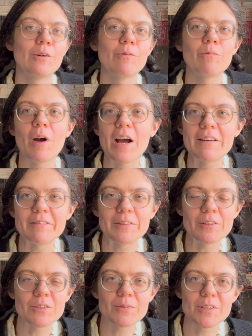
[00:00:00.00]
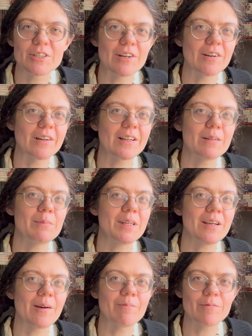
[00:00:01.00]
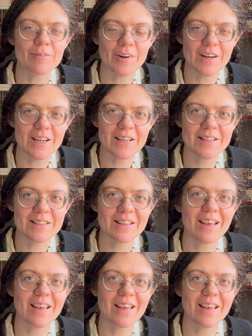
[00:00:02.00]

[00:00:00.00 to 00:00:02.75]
rivals were starting to become friends,